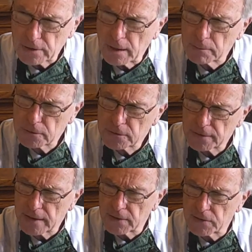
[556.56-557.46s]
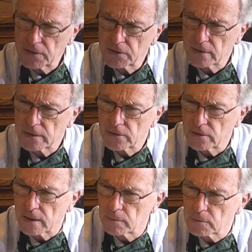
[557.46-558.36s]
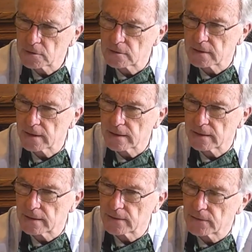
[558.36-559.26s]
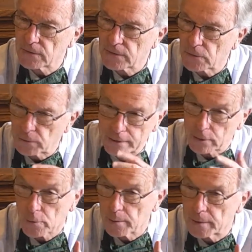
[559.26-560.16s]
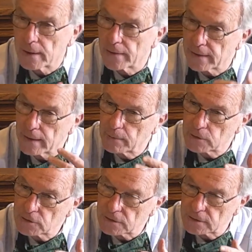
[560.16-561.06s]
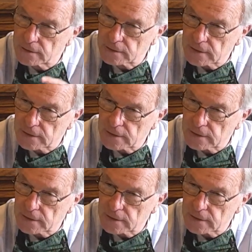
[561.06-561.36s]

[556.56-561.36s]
year, how much of that is installation? How much is that is, or the equipment? And then how much is the it's